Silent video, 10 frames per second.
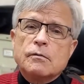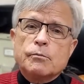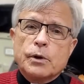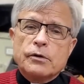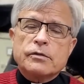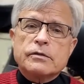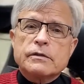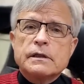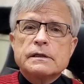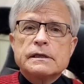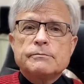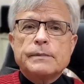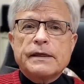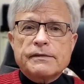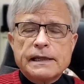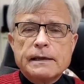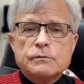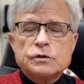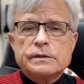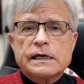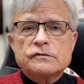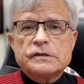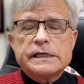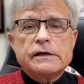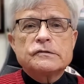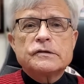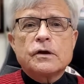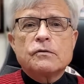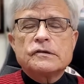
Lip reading: birth in Bethlehem 2,000 years ago,